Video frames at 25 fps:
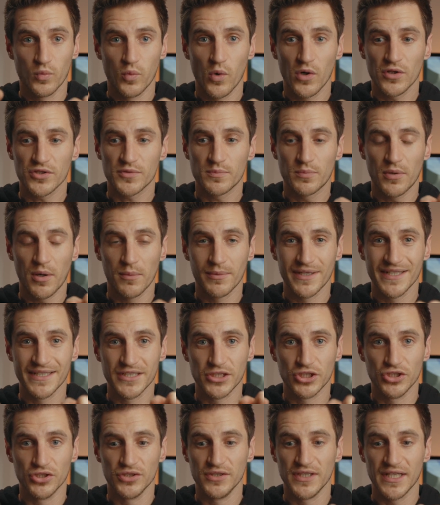What's probably a
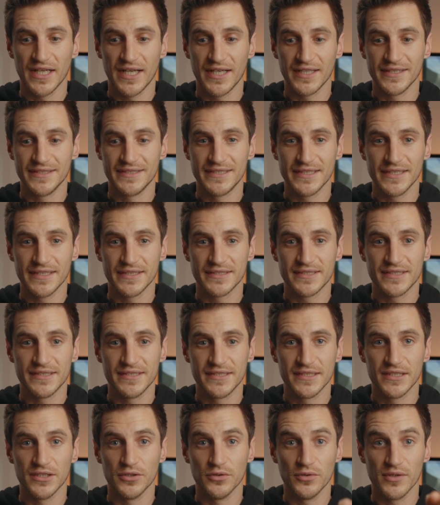good idea to
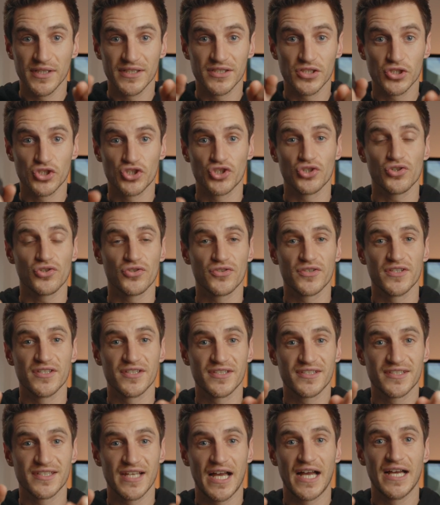do is adjust the
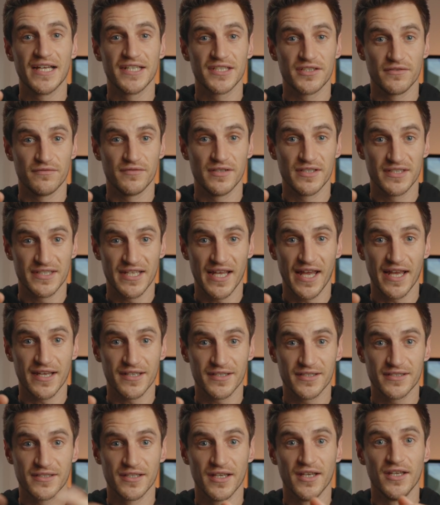size of the
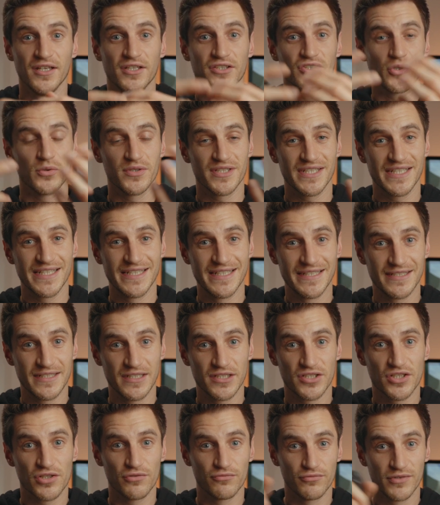text so it's
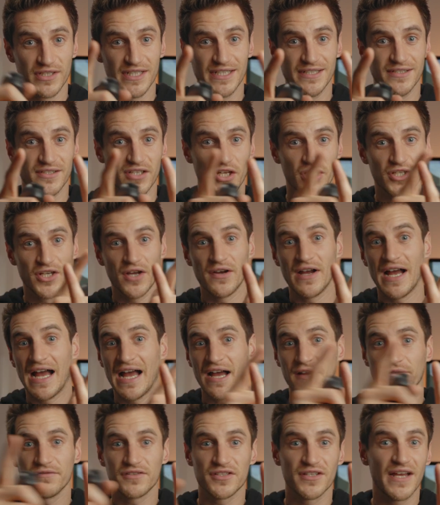easier to read, so you don't
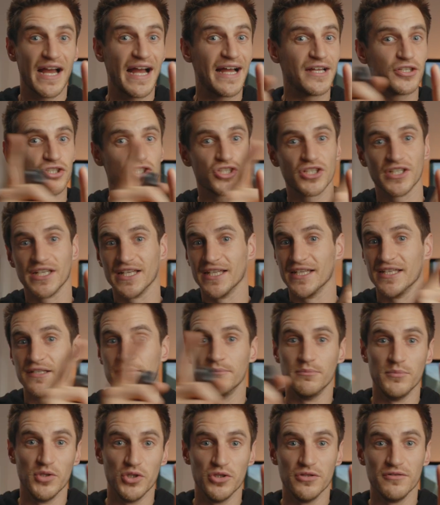have to actually
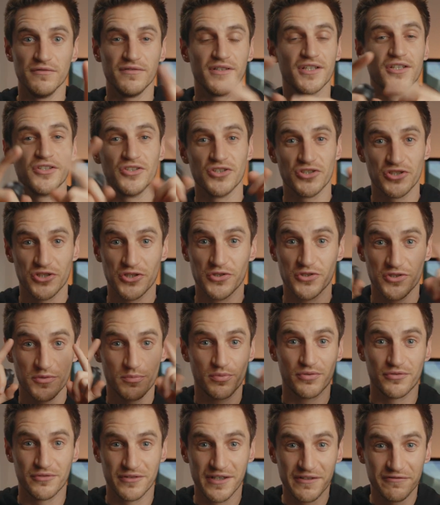move, you can just use
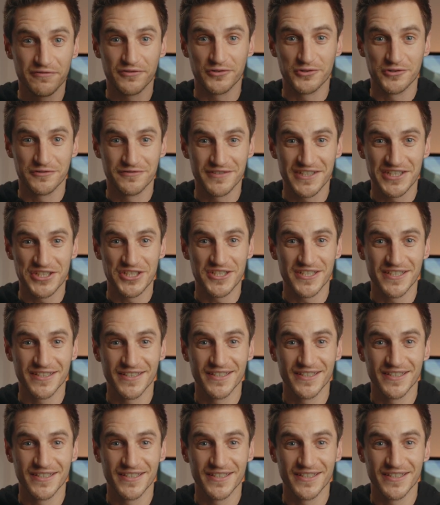your peripheral vision.